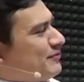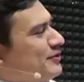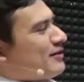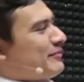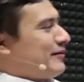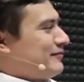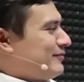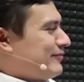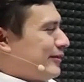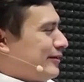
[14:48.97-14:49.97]
What are you talking about?
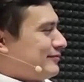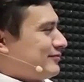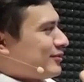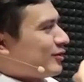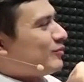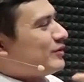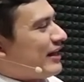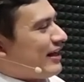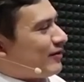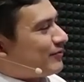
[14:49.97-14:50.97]
Fine. You're gonna win
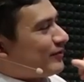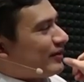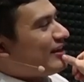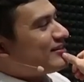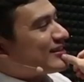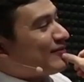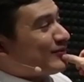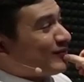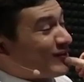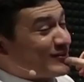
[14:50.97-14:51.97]
the half.
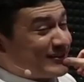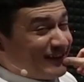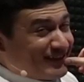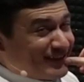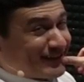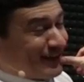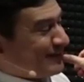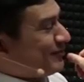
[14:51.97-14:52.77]
8-7 on CT side.